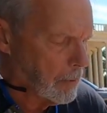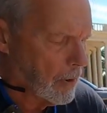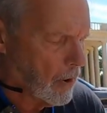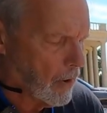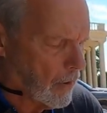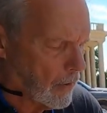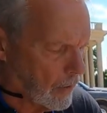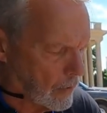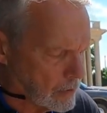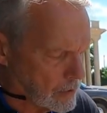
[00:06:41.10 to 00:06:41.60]

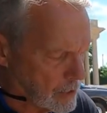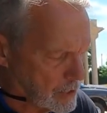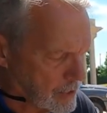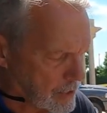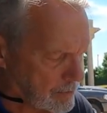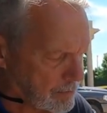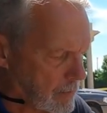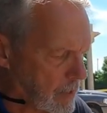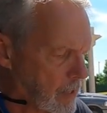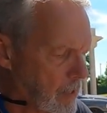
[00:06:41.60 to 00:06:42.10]
parts,
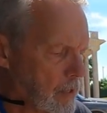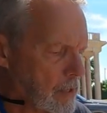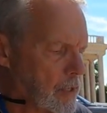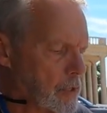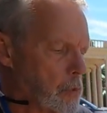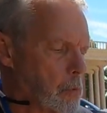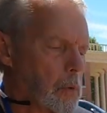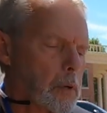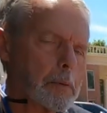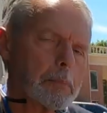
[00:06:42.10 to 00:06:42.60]

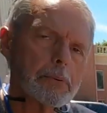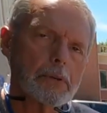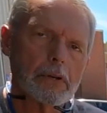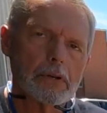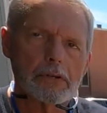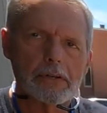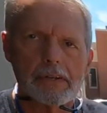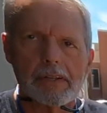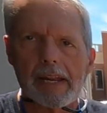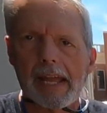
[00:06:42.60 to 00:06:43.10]
you want to put a
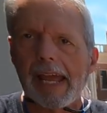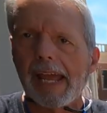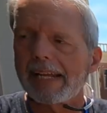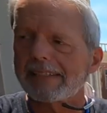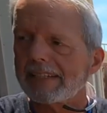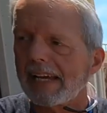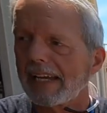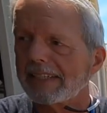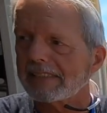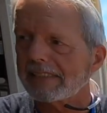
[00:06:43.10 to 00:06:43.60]
good
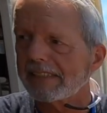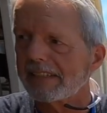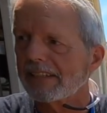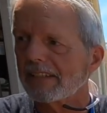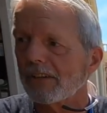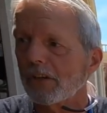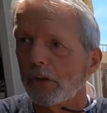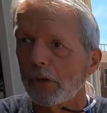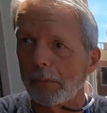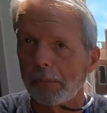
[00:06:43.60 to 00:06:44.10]

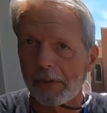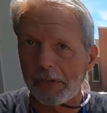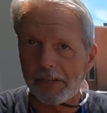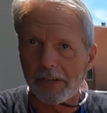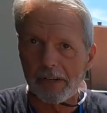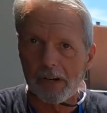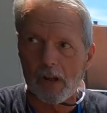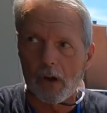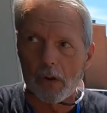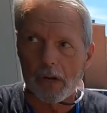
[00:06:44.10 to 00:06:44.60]
anti-seize
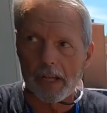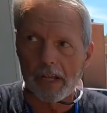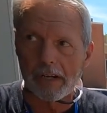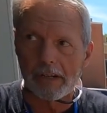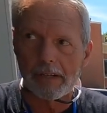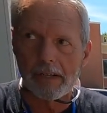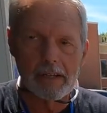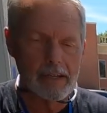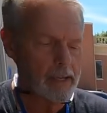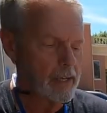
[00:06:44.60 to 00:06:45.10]
lubricant on it.
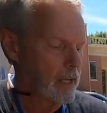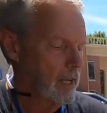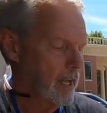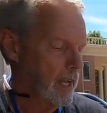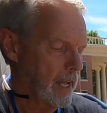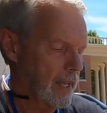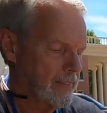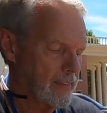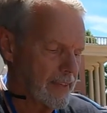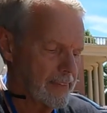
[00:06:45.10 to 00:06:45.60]

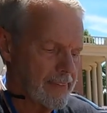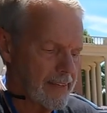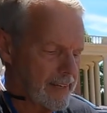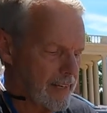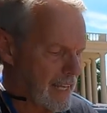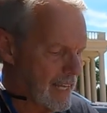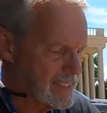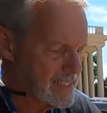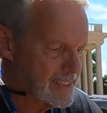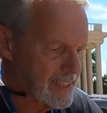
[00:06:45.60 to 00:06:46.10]
And then the
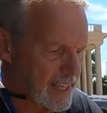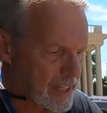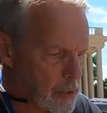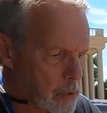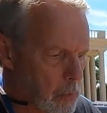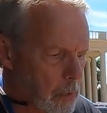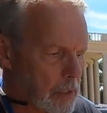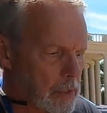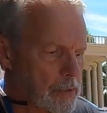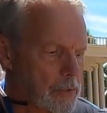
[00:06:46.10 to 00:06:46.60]
next thing
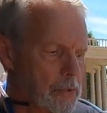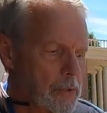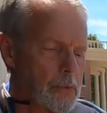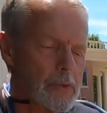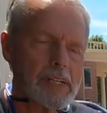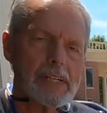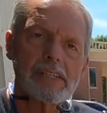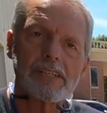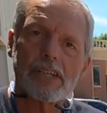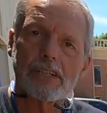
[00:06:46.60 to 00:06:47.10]
you want to do
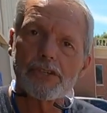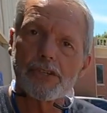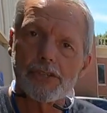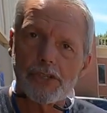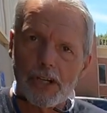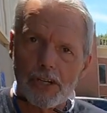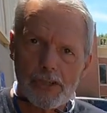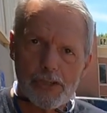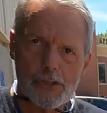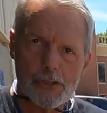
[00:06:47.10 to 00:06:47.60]
is
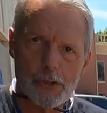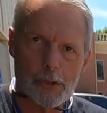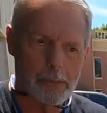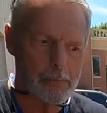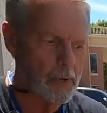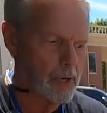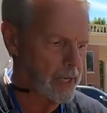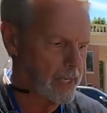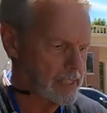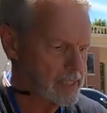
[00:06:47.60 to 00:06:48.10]
adjust your
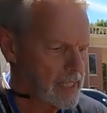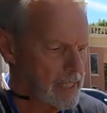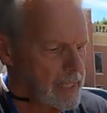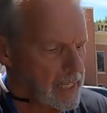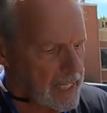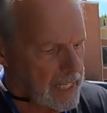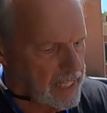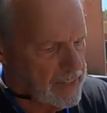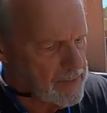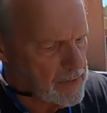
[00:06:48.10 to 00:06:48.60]
brakes.
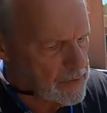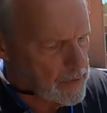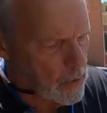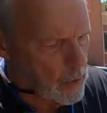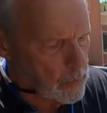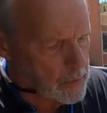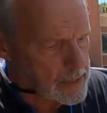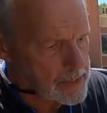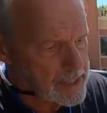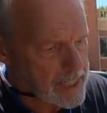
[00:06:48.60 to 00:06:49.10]
Even
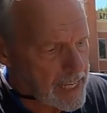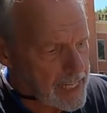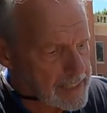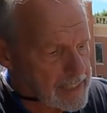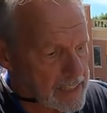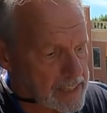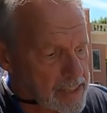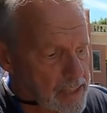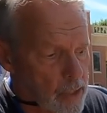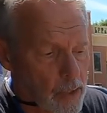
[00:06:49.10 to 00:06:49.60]
though this has
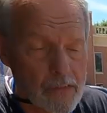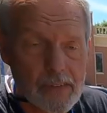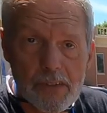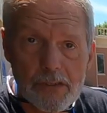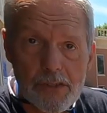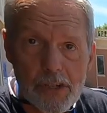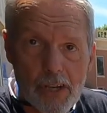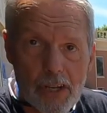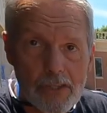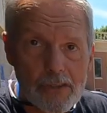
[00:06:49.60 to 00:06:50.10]
a
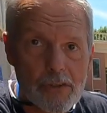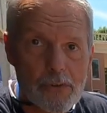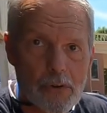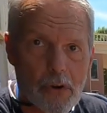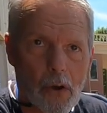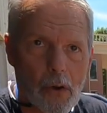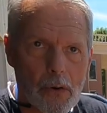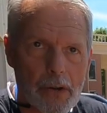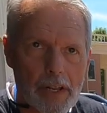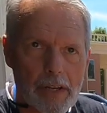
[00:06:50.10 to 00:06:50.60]
self-adjuster
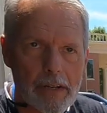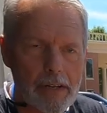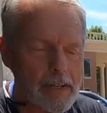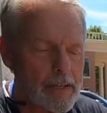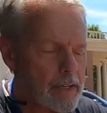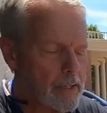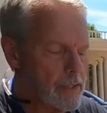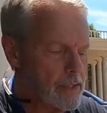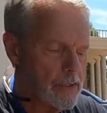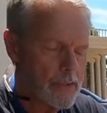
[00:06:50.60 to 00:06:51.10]
on it,
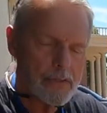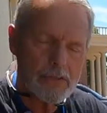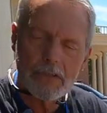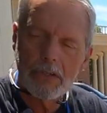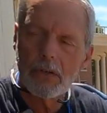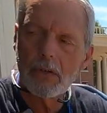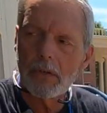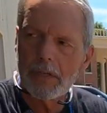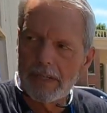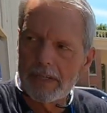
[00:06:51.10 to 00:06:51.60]
you
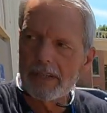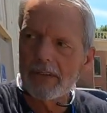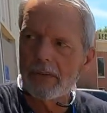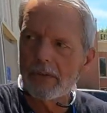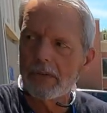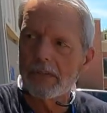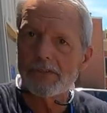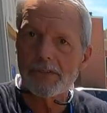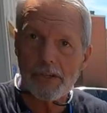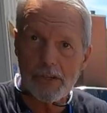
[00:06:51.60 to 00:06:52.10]
still need
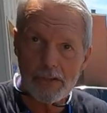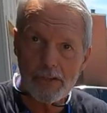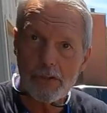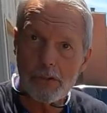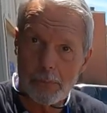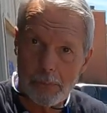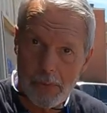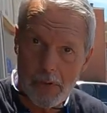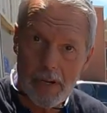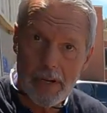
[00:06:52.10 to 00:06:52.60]
to adjust
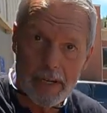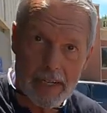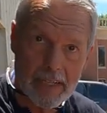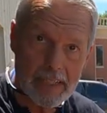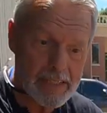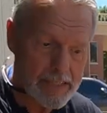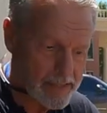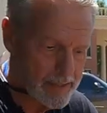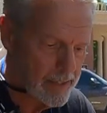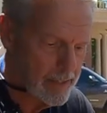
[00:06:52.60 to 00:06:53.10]
your
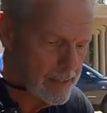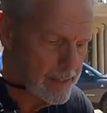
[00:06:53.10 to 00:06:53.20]
brakes.